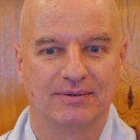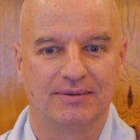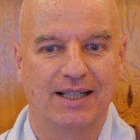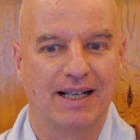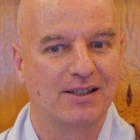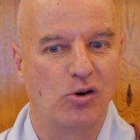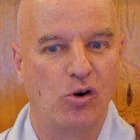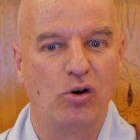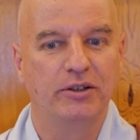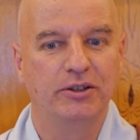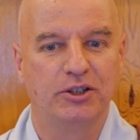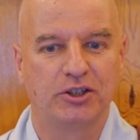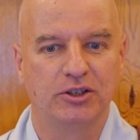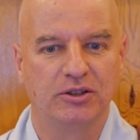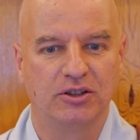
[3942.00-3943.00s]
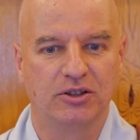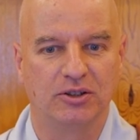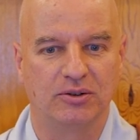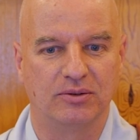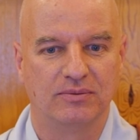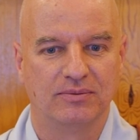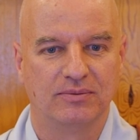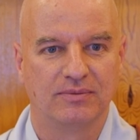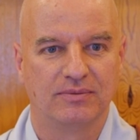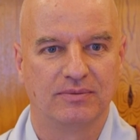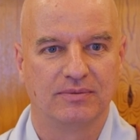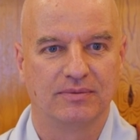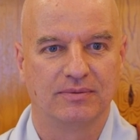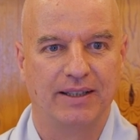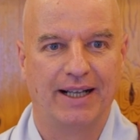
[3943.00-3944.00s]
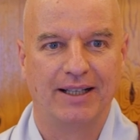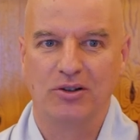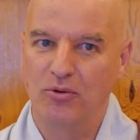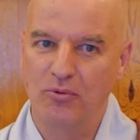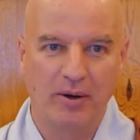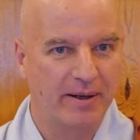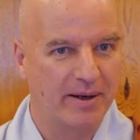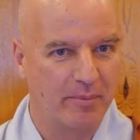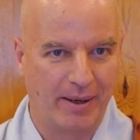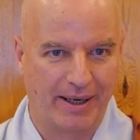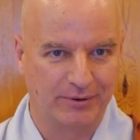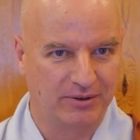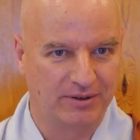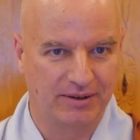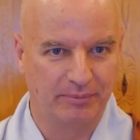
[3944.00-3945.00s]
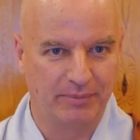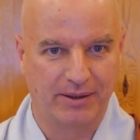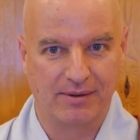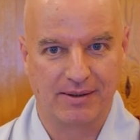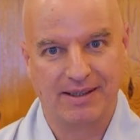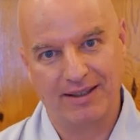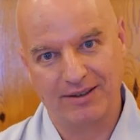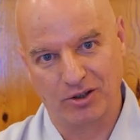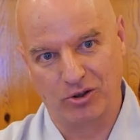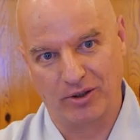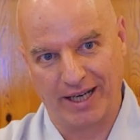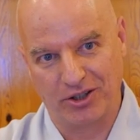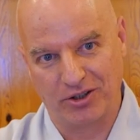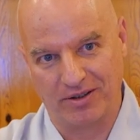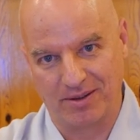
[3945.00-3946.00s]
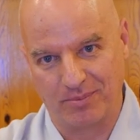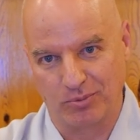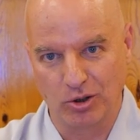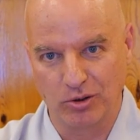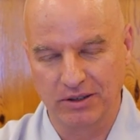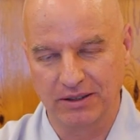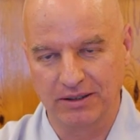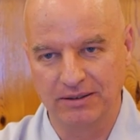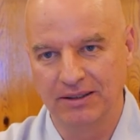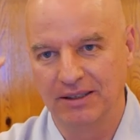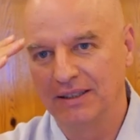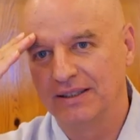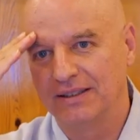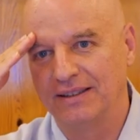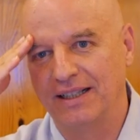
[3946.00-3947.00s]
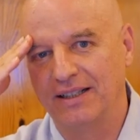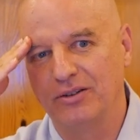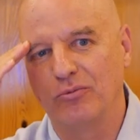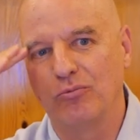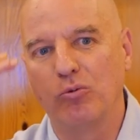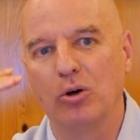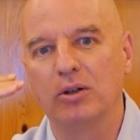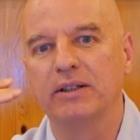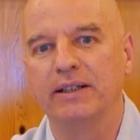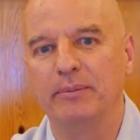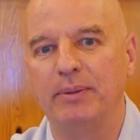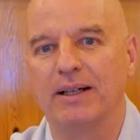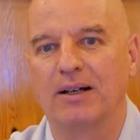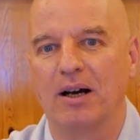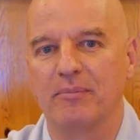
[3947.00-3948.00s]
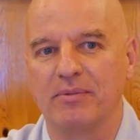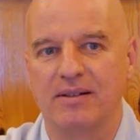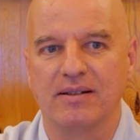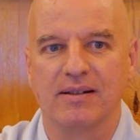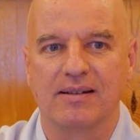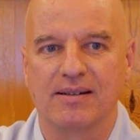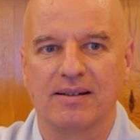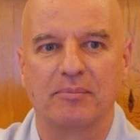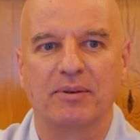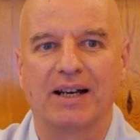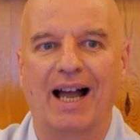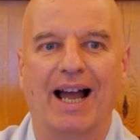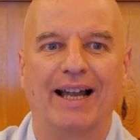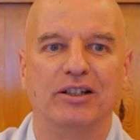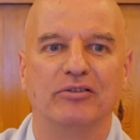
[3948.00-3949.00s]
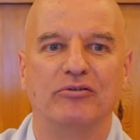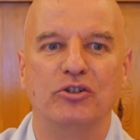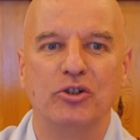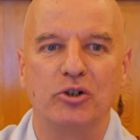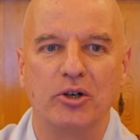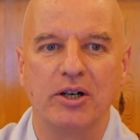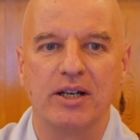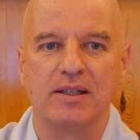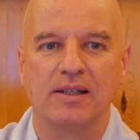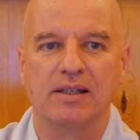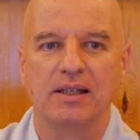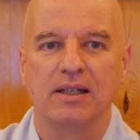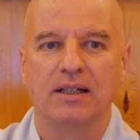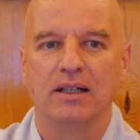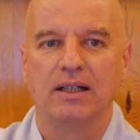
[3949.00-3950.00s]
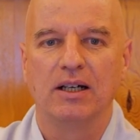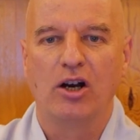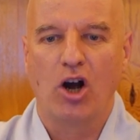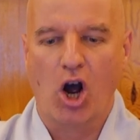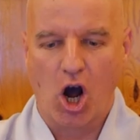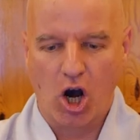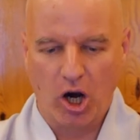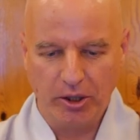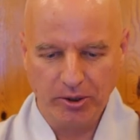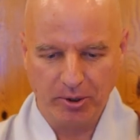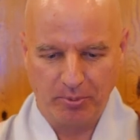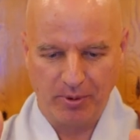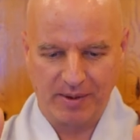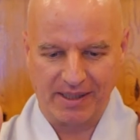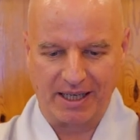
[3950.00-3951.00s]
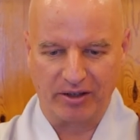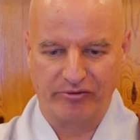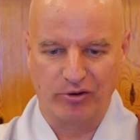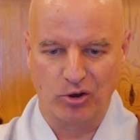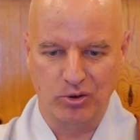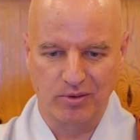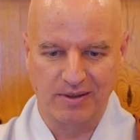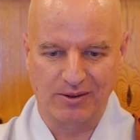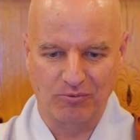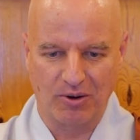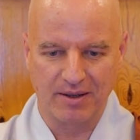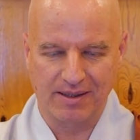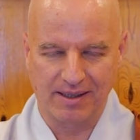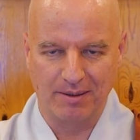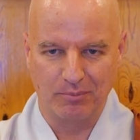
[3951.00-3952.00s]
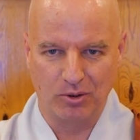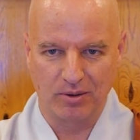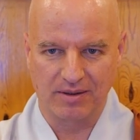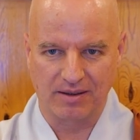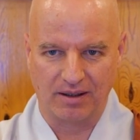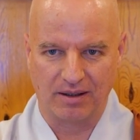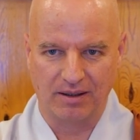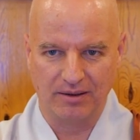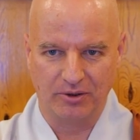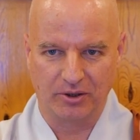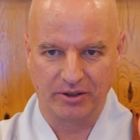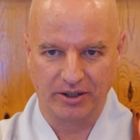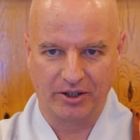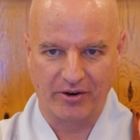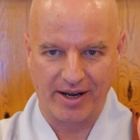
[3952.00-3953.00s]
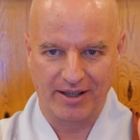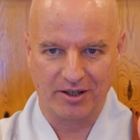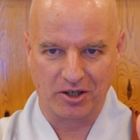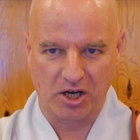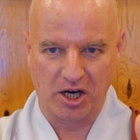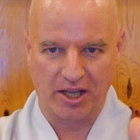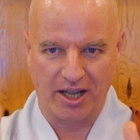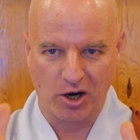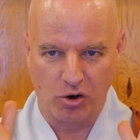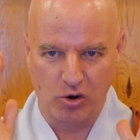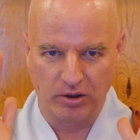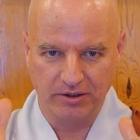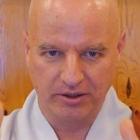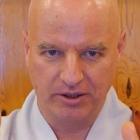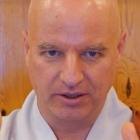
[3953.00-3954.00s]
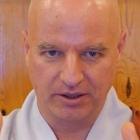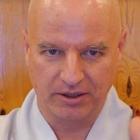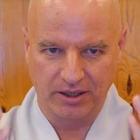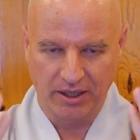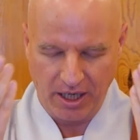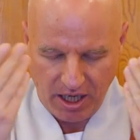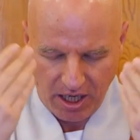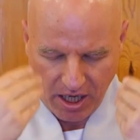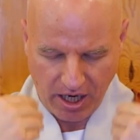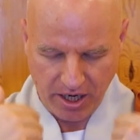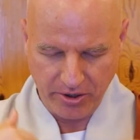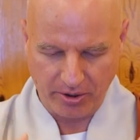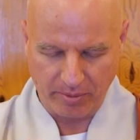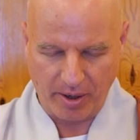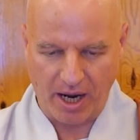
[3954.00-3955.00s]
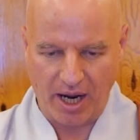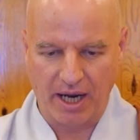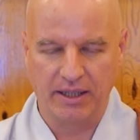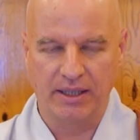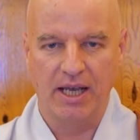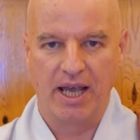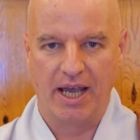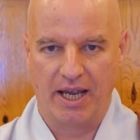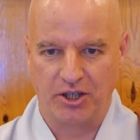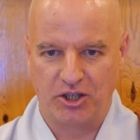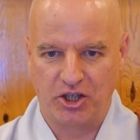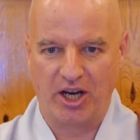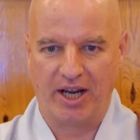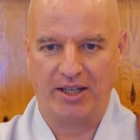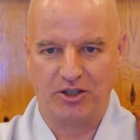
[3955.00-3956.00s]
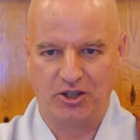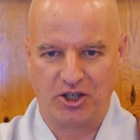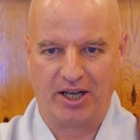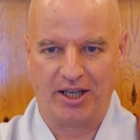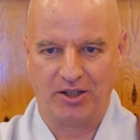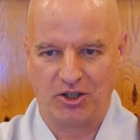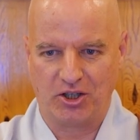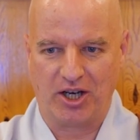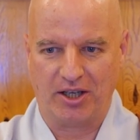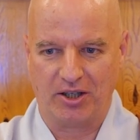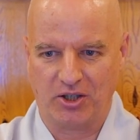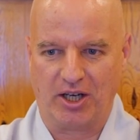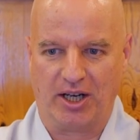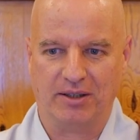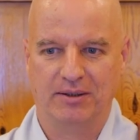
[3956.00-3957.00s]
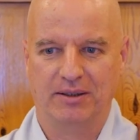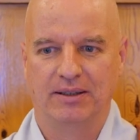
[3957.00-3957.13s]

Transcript: That's all you should do. And don't worry about her because then the connection is broken. Then the worry becomes just some kind of noise. 100% focus Kwanseum Bosal or the Great Dharani on her in your mind and chant, chant, chant, chant.